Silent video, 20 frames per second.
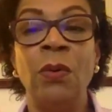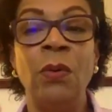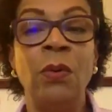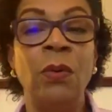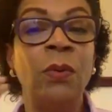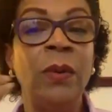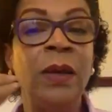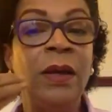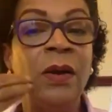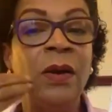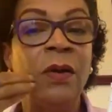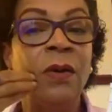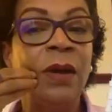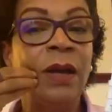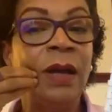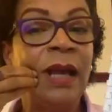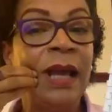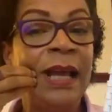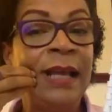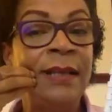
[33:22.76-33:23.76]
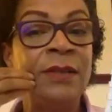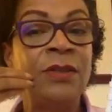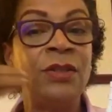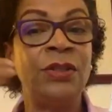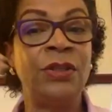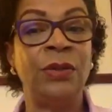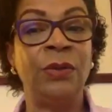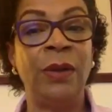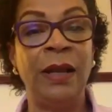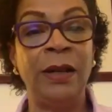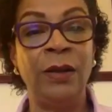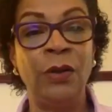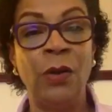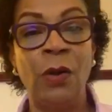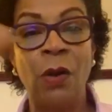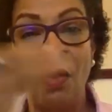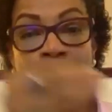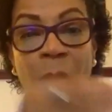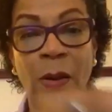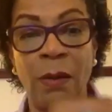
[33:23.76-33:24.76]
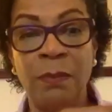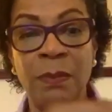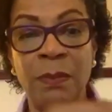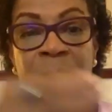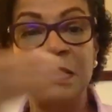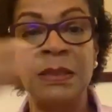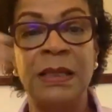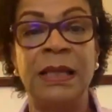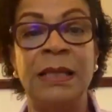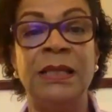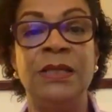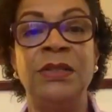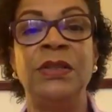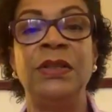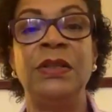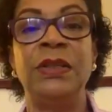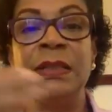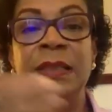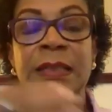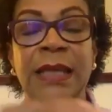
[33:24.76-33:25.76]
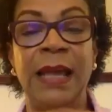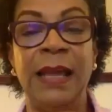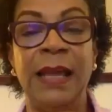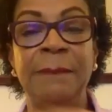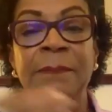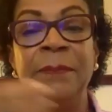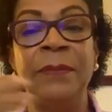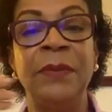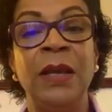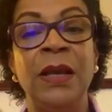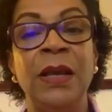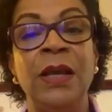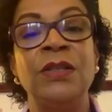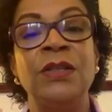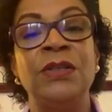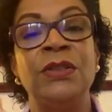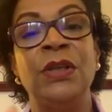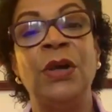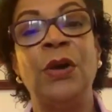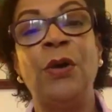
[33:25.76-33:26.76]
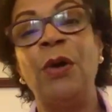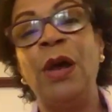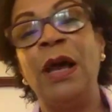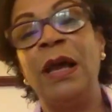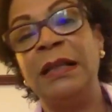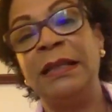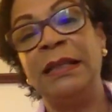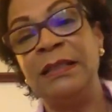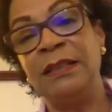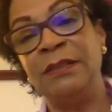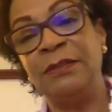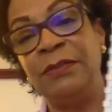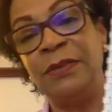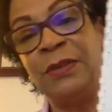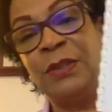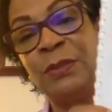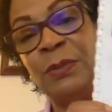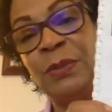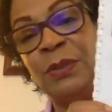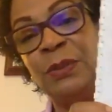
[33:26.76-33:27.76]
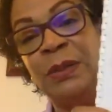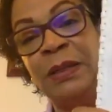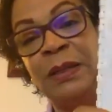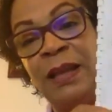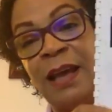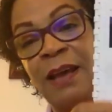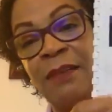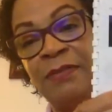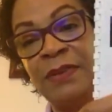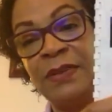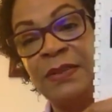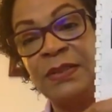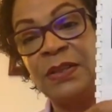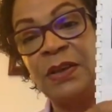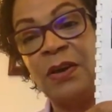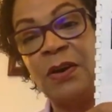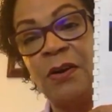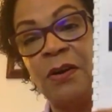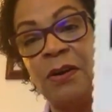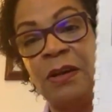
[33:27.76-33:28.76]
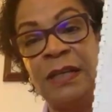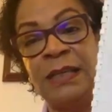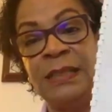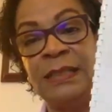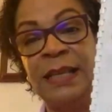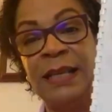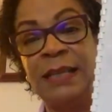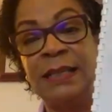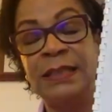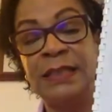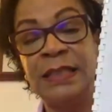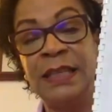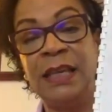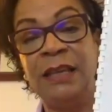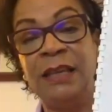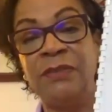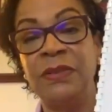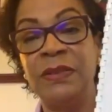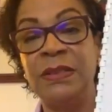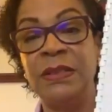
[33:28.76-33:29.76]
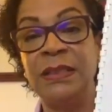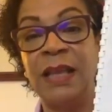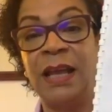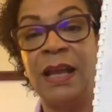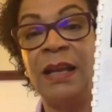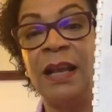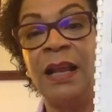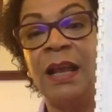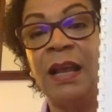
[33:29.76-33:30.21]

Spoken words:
we go in columns into the skin. So the difference between FSR and intensive is that